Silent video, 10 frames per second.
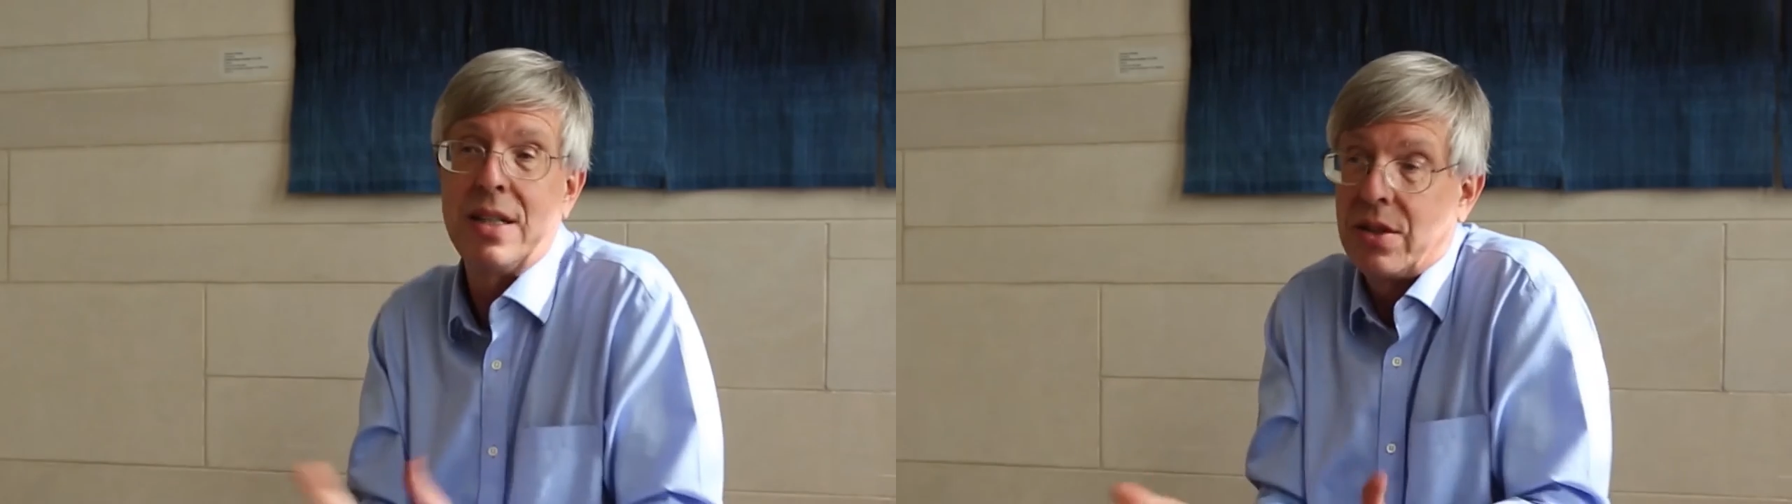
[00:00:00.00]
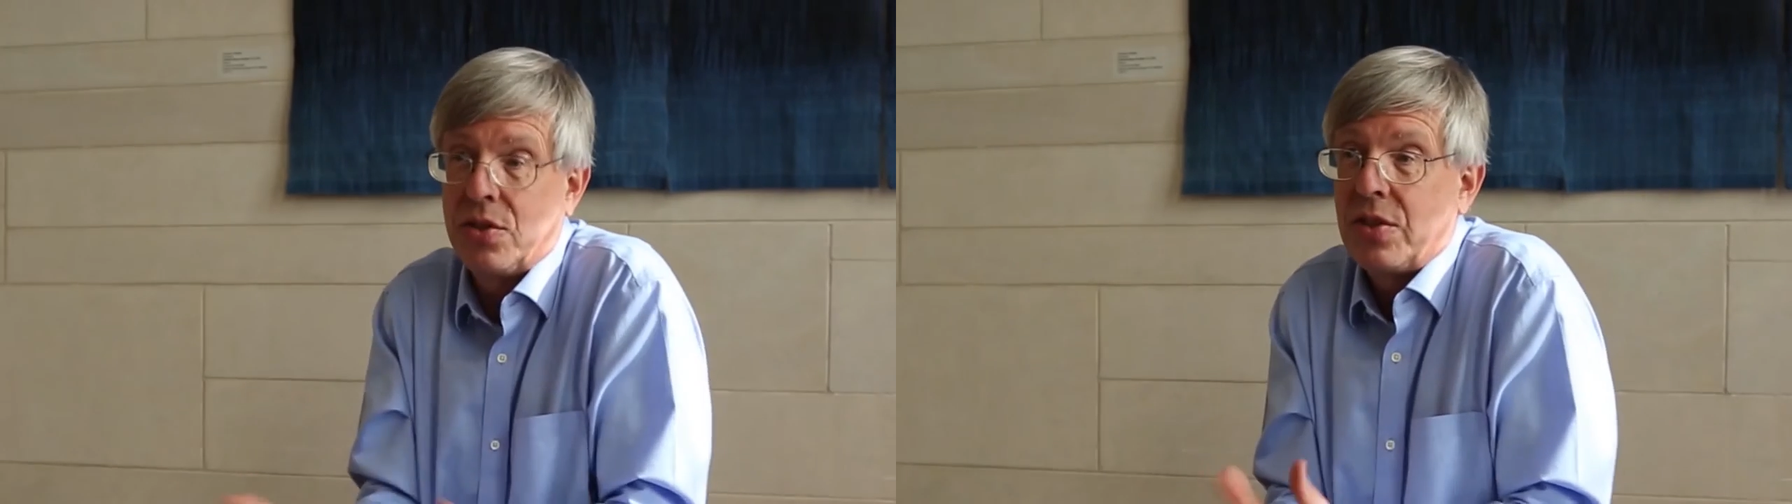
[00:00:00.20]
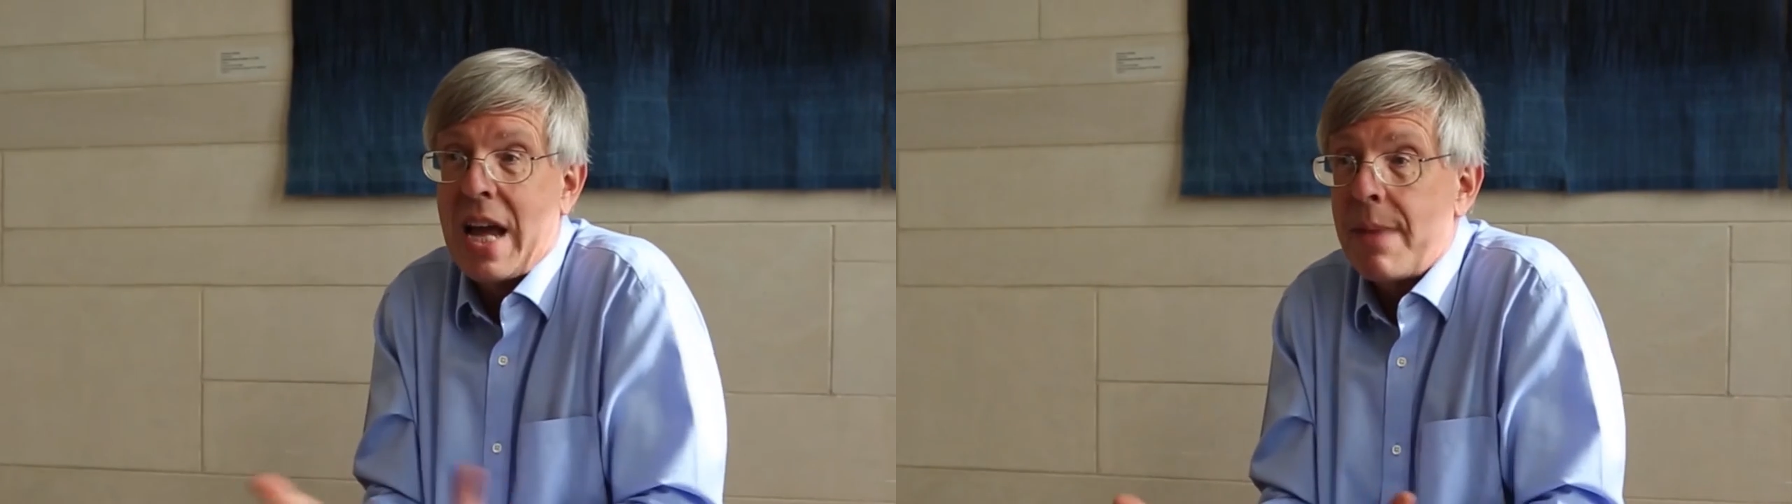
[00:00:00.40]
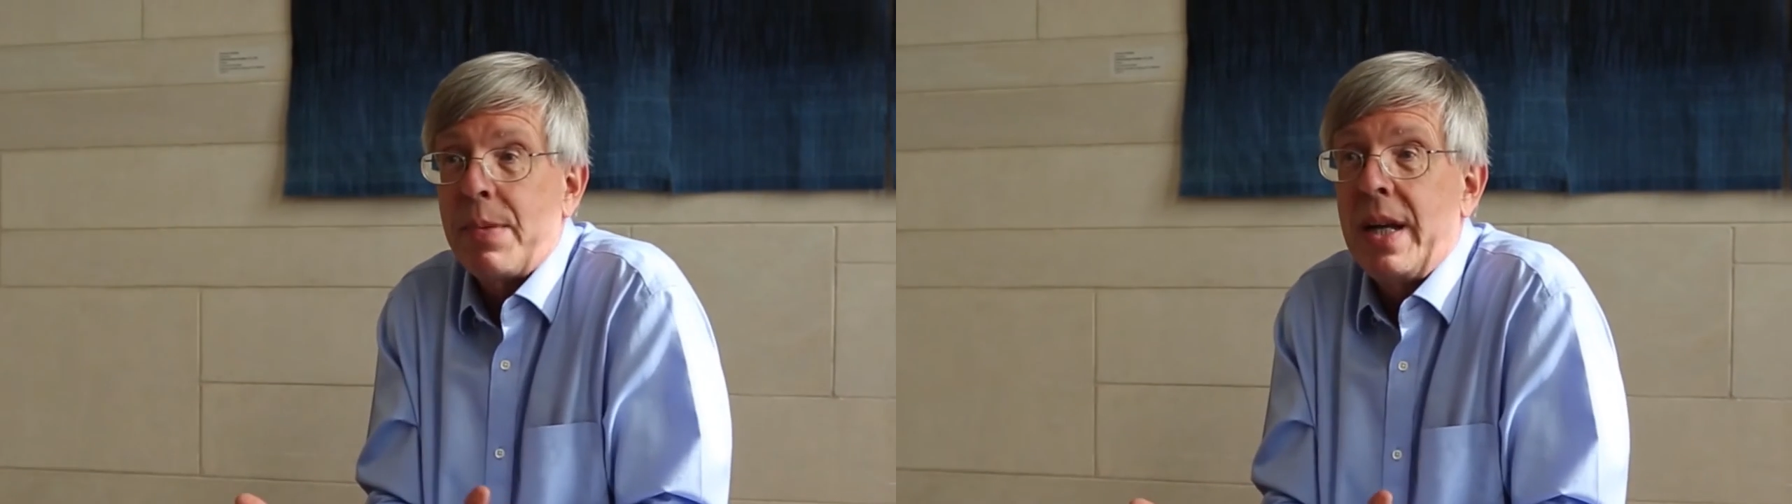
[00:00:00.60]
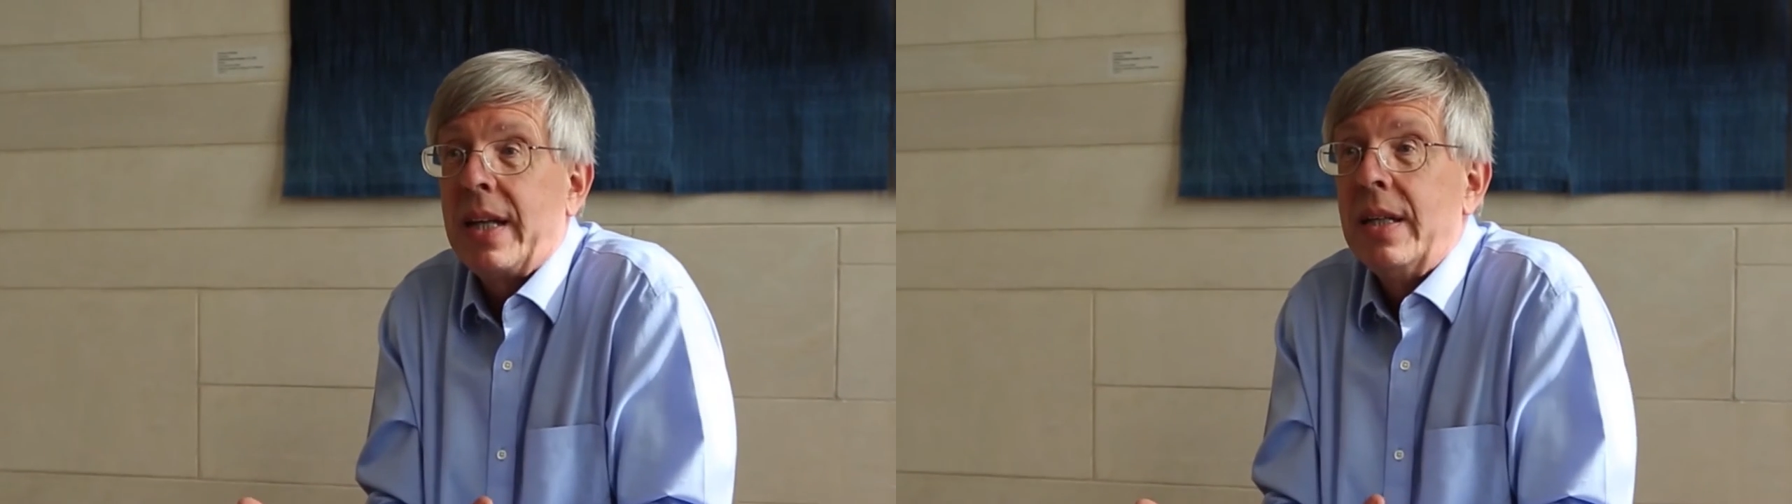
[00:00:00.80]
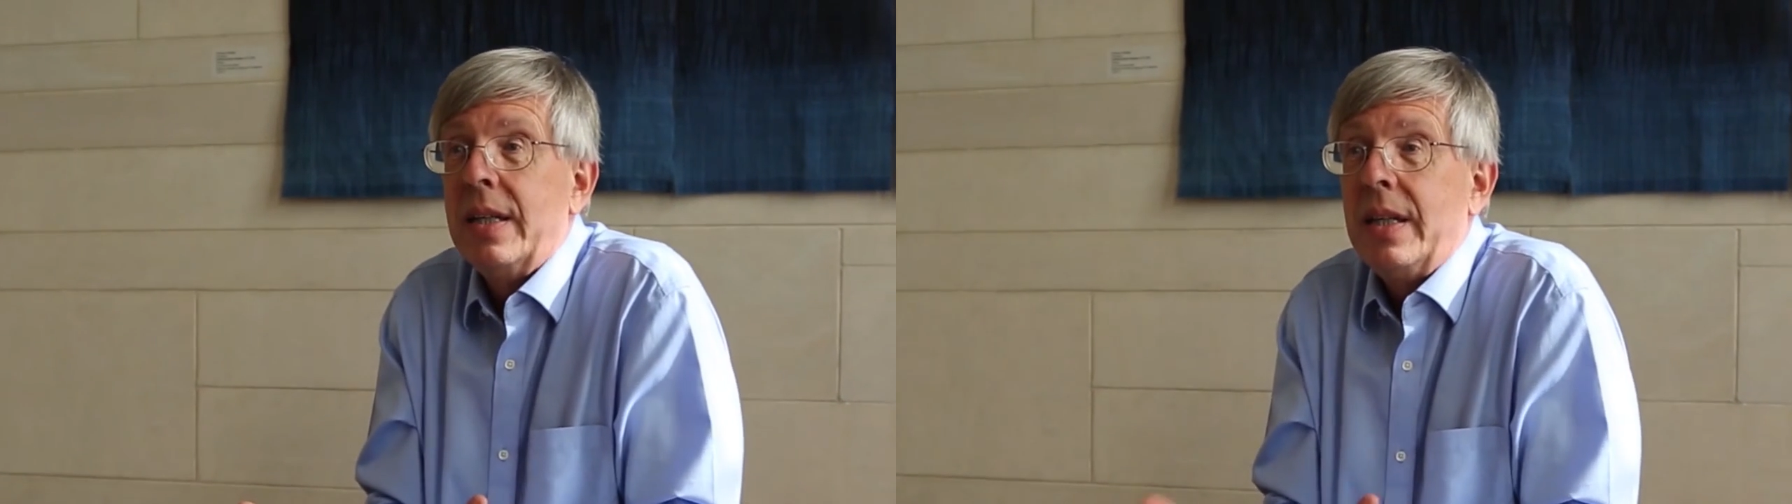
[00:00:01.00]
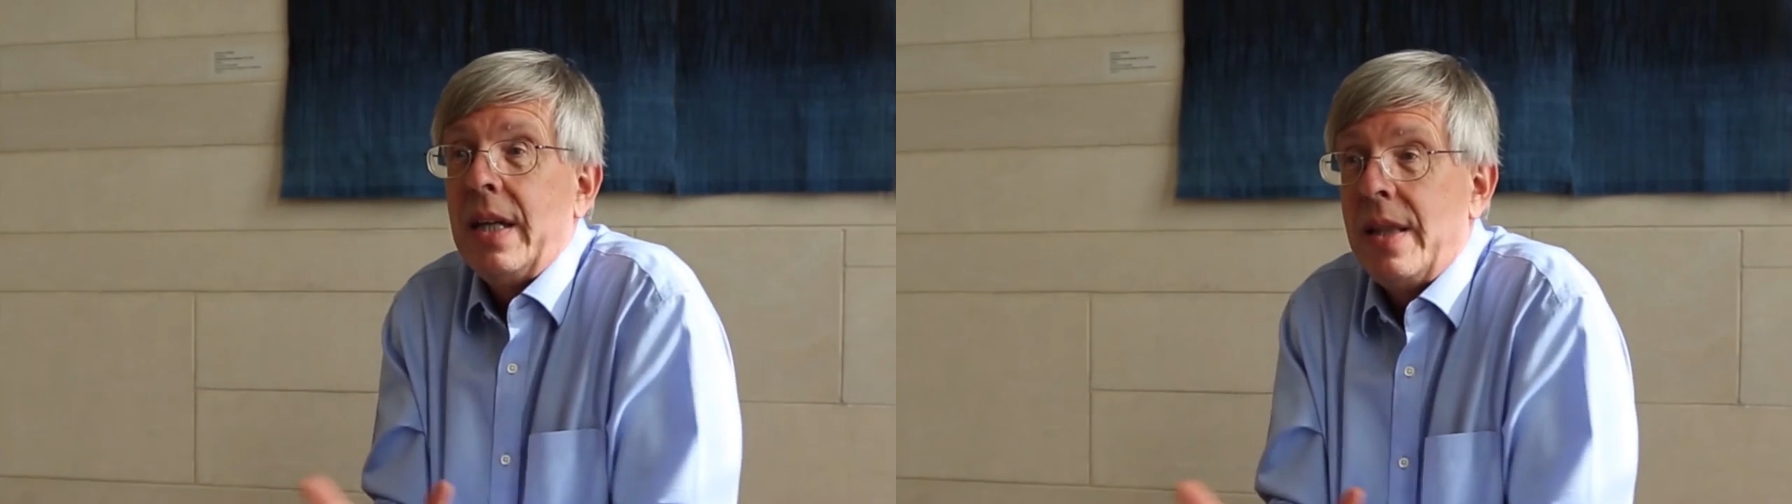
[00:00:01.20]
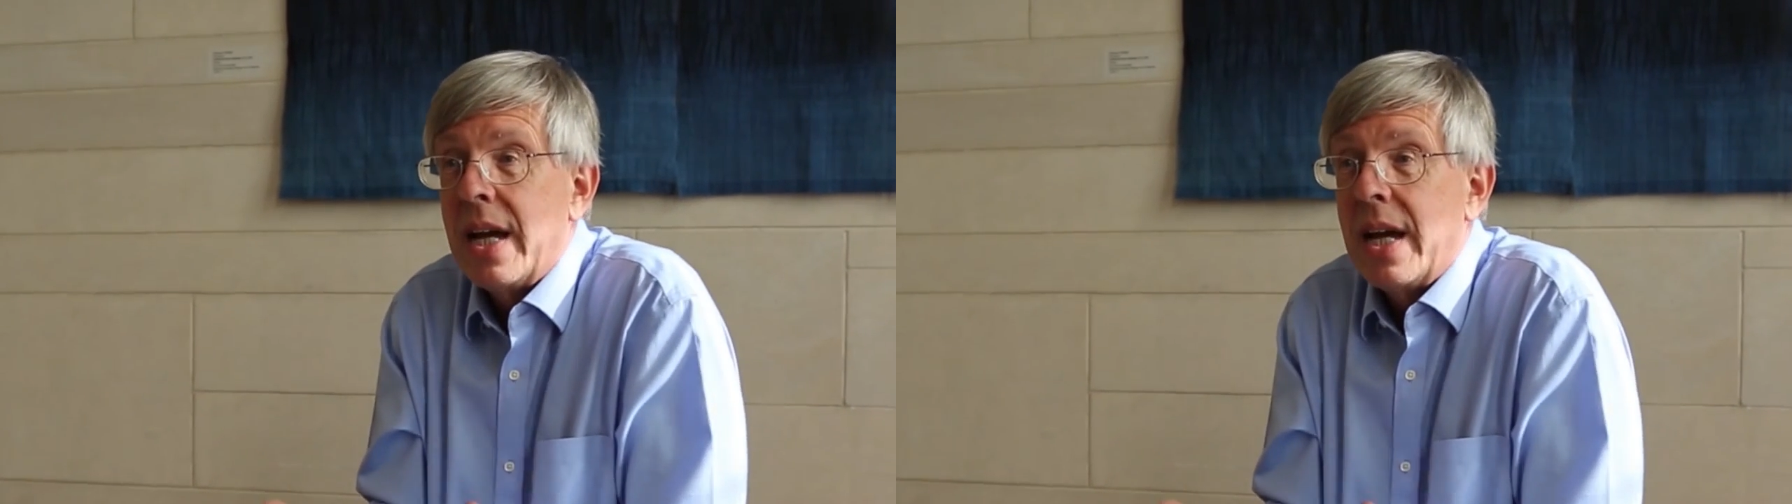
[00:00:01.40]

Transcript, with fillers: Because it's happening in